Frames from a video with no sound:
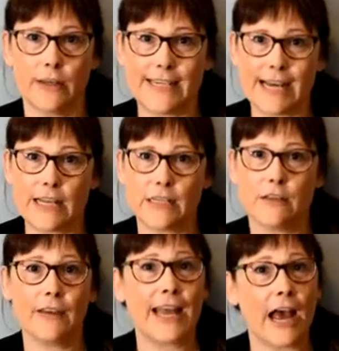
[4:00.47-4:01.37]
on
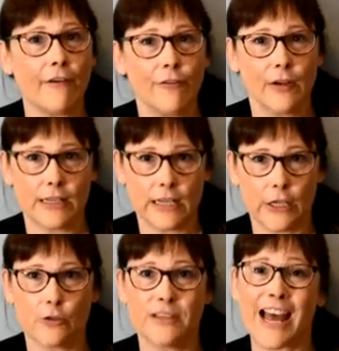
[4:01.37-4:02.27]
debts that African
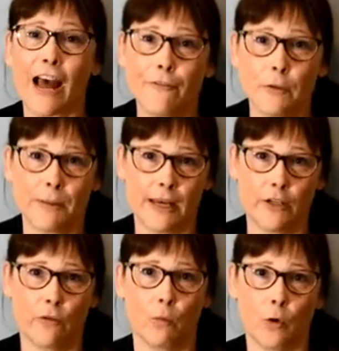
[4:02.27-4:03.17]
countries have to pay
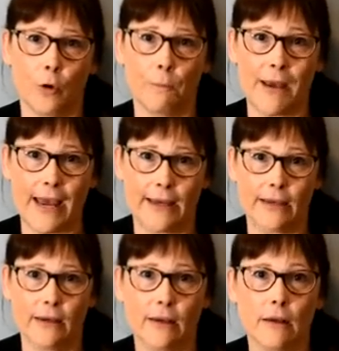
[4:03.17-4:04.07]
to the World
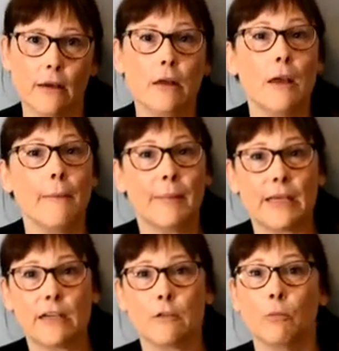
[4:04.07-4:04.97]
Bank,
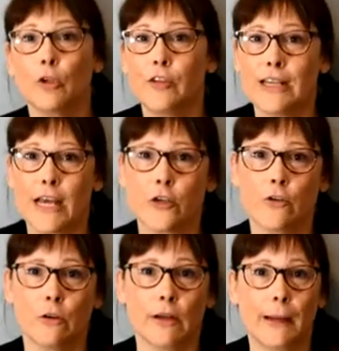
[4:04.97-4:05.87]
because
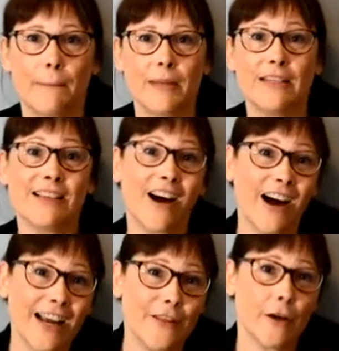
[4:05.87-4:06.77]
multinational companies
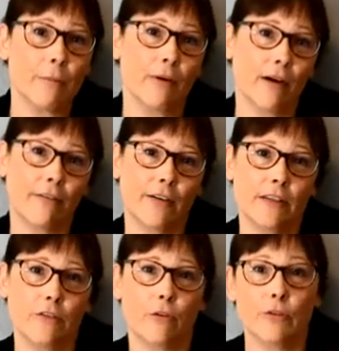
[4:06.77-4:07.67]
hide their
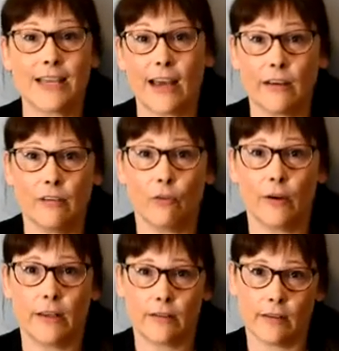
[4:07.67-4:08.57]
profits through tax
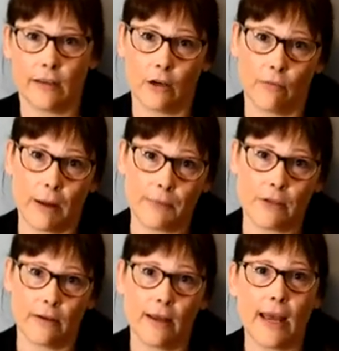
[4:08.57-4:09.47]
avoidance and
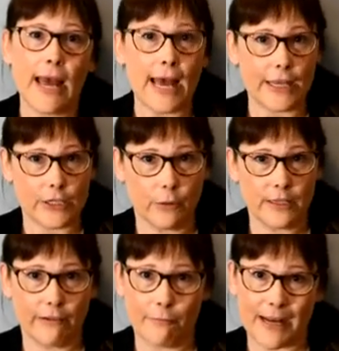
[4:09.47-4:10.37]
corruption and don't
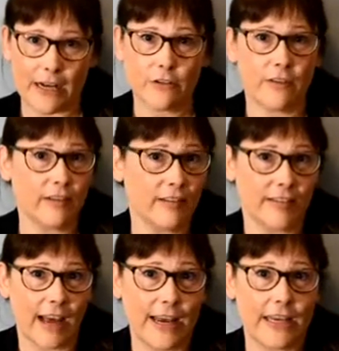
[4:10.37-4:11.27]
give back to the
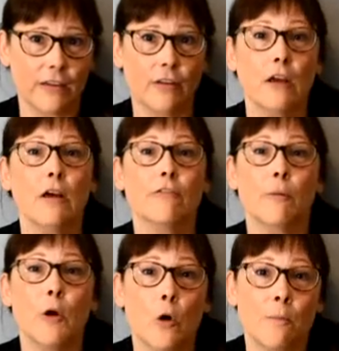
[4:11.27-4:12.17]
societies
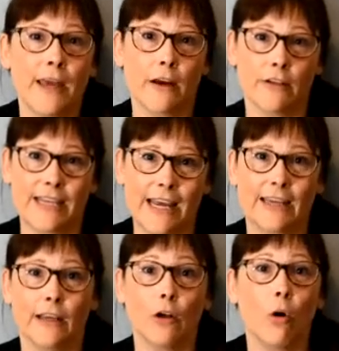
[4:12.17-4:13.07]
from whom they are
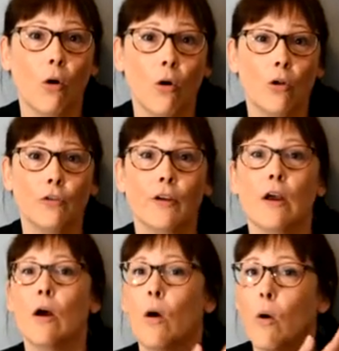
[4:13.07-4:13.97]
taking gold,
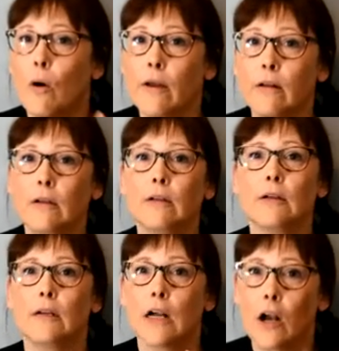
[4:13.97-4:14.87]
oil,
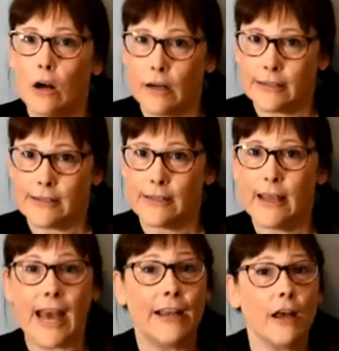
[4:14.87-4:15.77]
cotton,
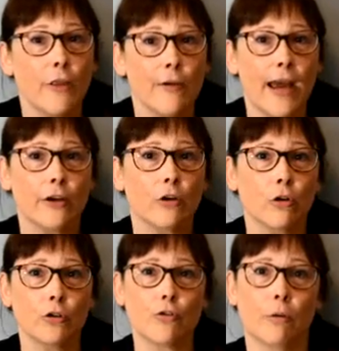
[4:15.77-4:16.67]
and other
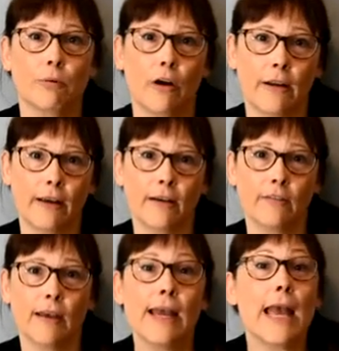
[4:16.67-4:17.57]
agricultural
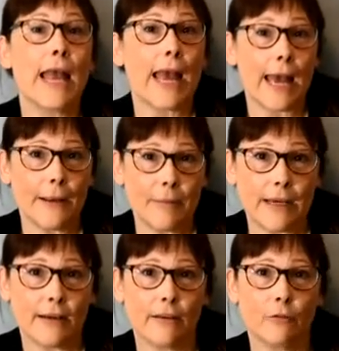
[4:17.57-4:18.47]
products, and
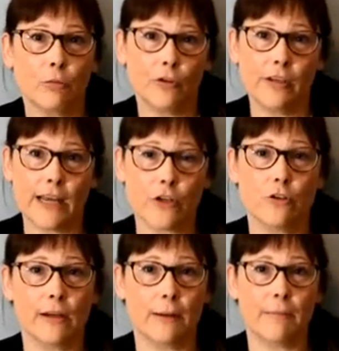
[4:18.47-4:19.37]
because
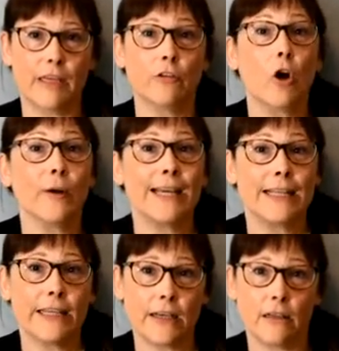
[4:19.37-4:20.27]
multinational companies are
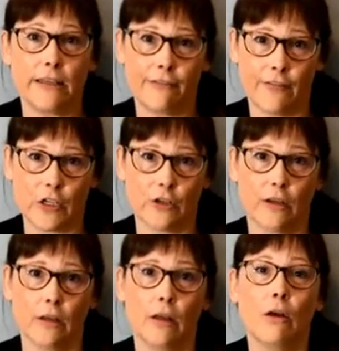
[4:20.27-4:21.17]
illegally
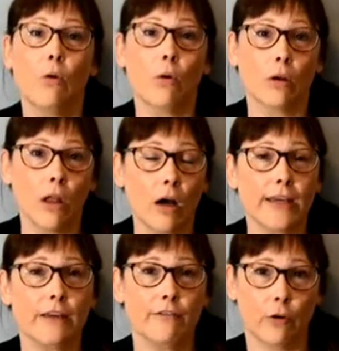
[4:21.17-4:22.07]
fishing or
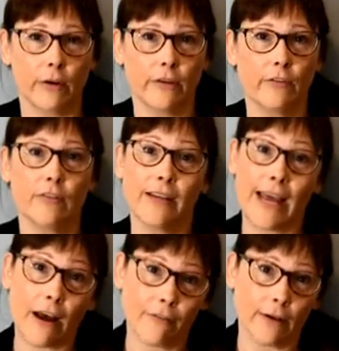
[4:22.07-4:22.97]
logging forests in
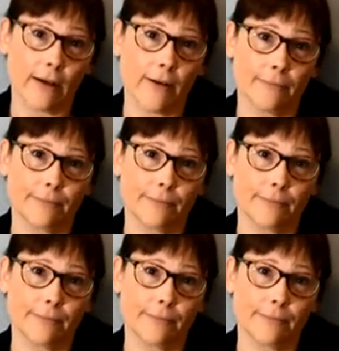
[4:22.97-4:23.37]
Africa.